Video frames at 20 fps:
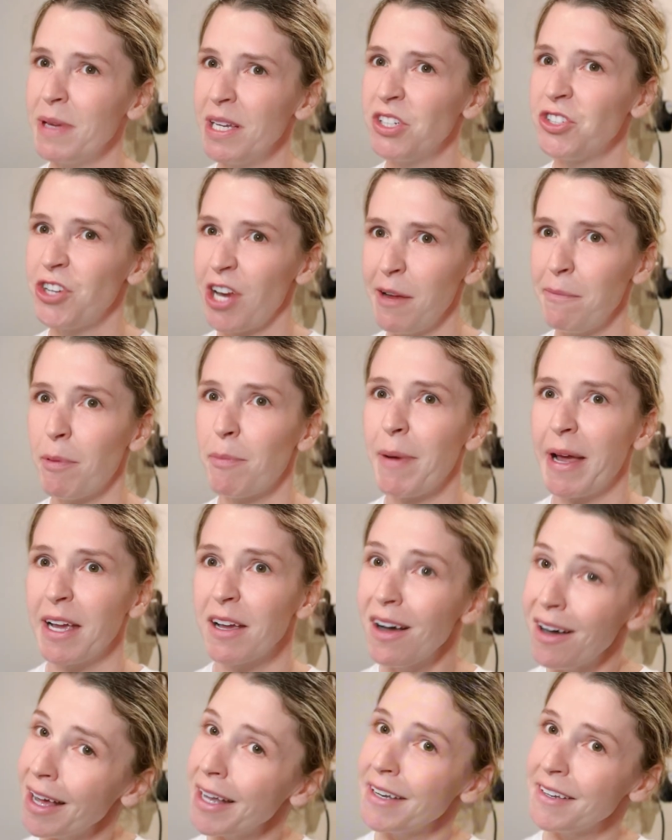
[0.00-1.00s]
shape my
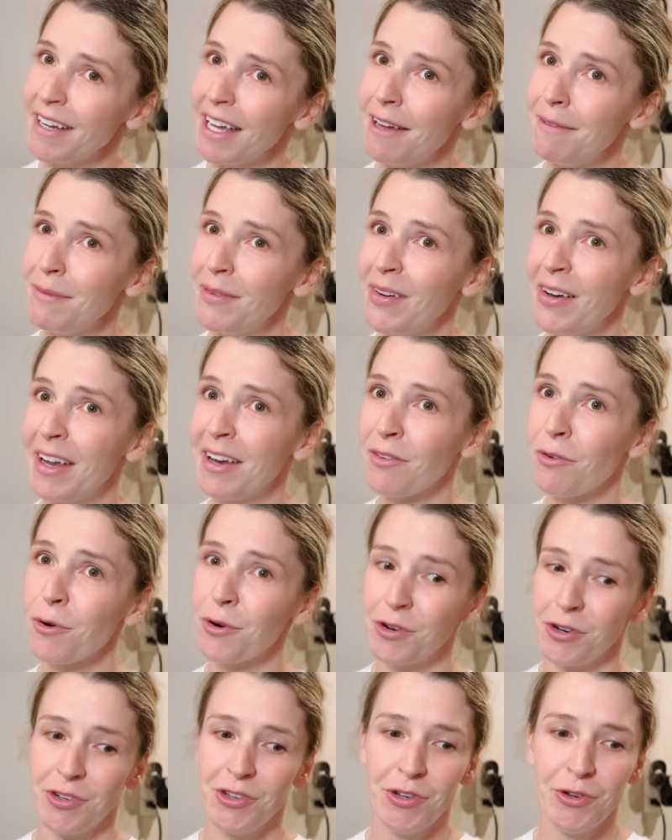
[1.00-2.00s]
content in
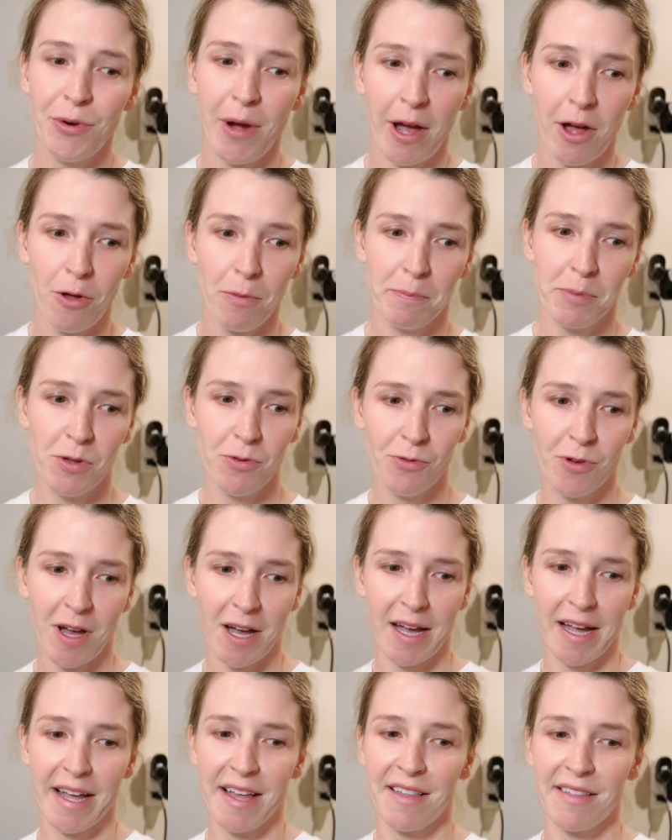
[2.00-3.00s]
order to help you
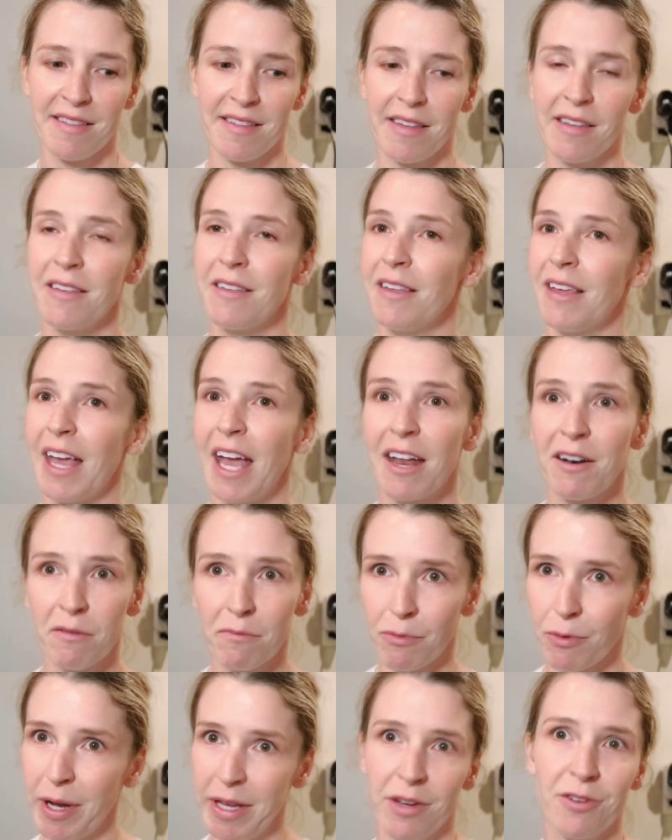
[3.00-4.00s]
guys
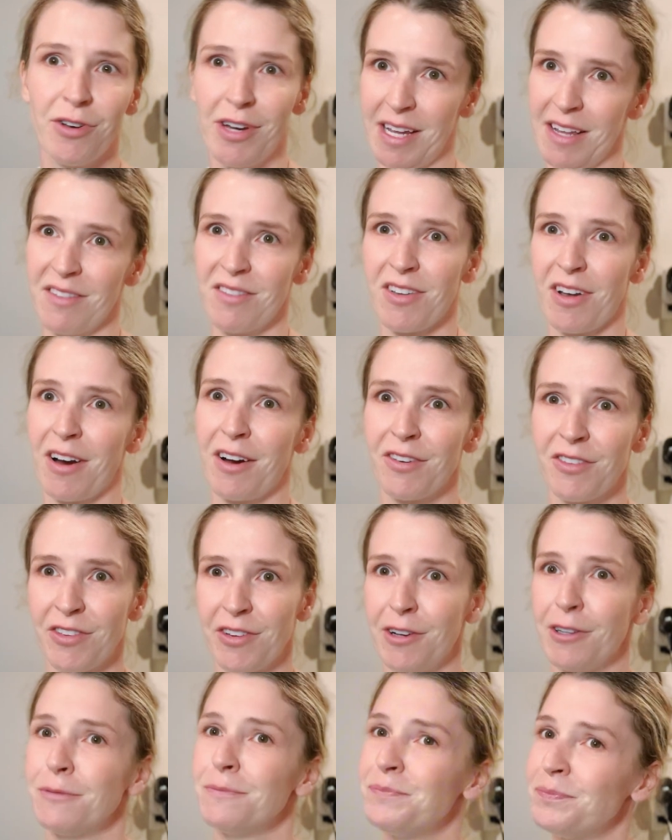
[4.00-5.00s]
and what your needs are.
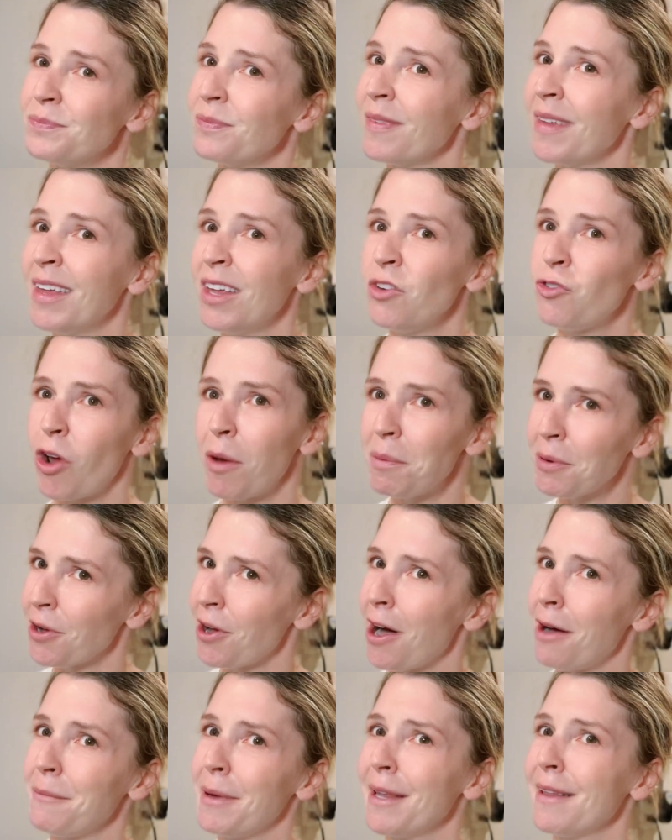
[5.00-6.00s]
So drop a
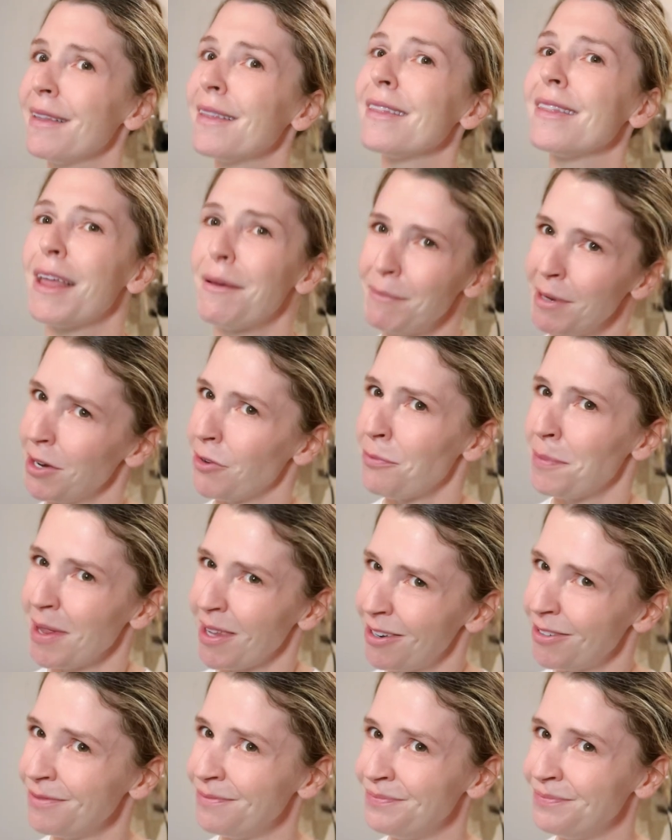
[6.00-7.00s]
comment, let me know below.